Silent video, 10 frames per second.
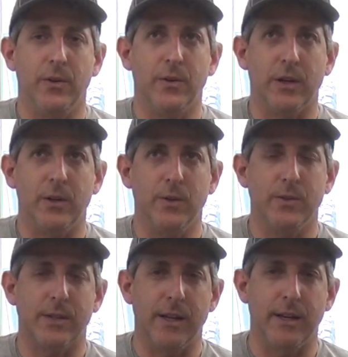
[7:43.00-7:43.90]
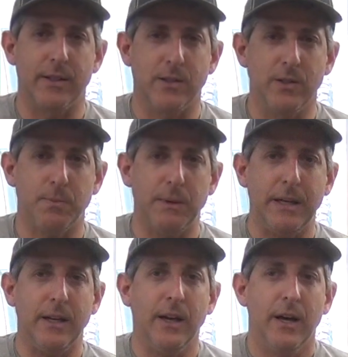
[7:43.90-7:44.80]
you can use the
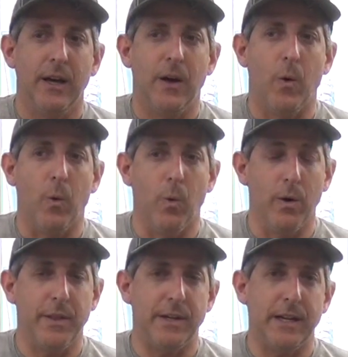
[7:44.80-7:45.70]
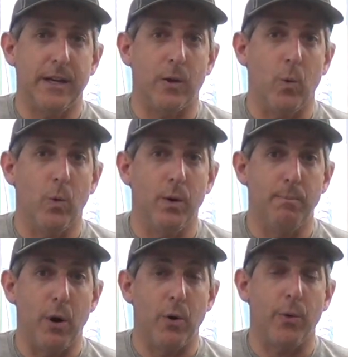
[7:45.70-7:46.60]
2-speed or the dig, or
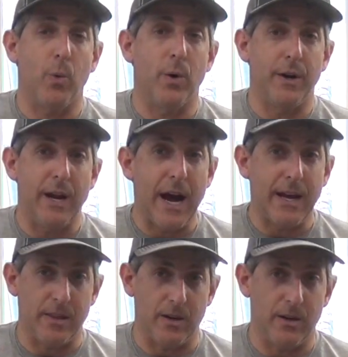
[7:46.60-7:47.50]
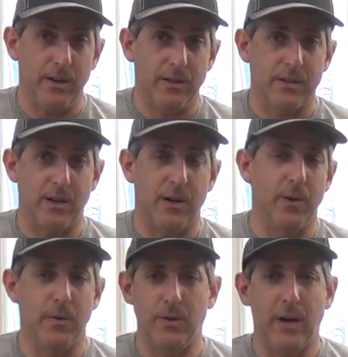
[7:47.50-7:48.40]
both, or neither.
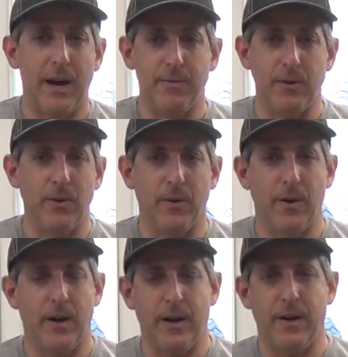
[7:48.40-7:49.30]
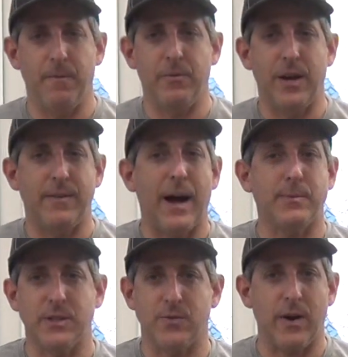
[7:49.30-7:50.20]
So you have your you have
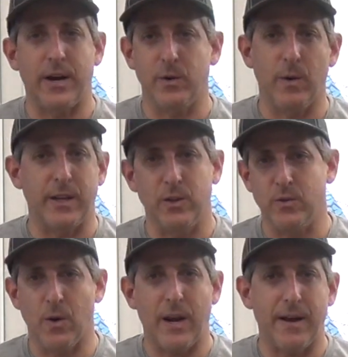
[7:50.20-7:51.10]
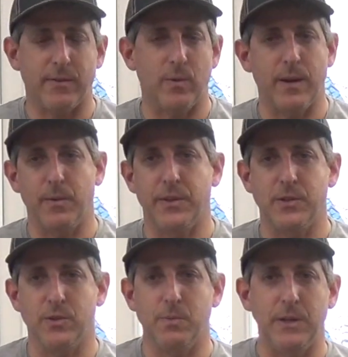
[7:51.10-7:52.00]
options for how you run it. You don't have to run it with the
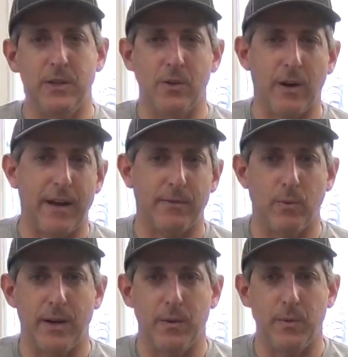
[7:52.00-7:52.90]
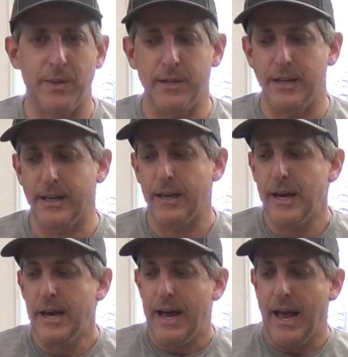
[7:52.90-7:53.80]
2-speed. You don't have to run it with the dig.
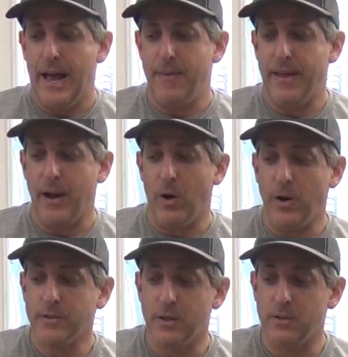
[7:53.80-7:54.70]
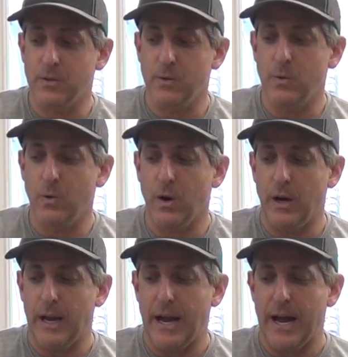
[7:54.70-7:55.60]
And they also do
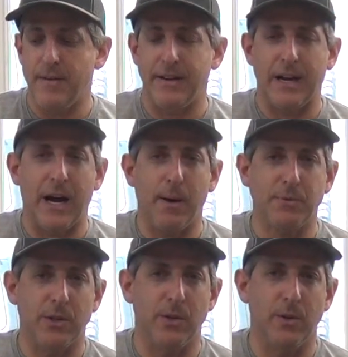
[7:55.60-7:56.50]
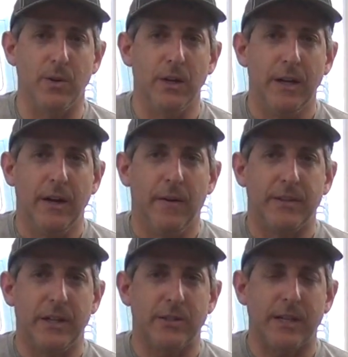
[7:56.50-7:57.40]
have an optional
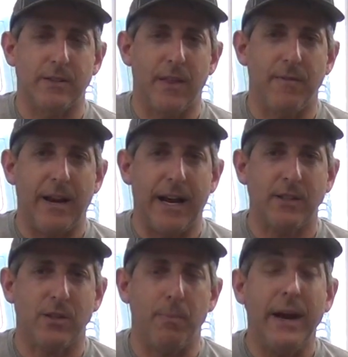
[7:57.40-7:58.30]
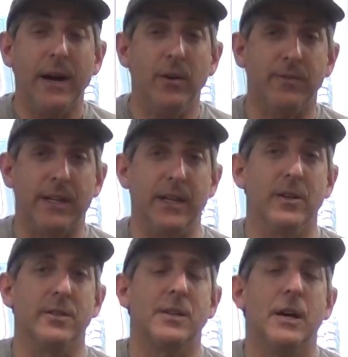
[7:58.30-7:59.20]
gear set, so they have an extra pair of
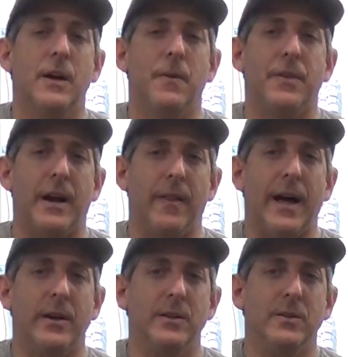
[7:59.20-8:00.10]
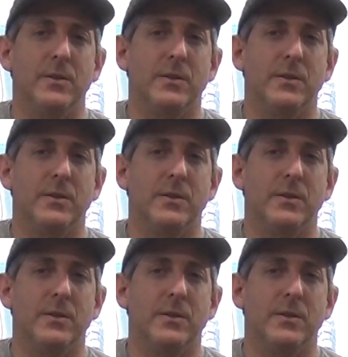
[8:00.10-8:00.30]
gears that allow you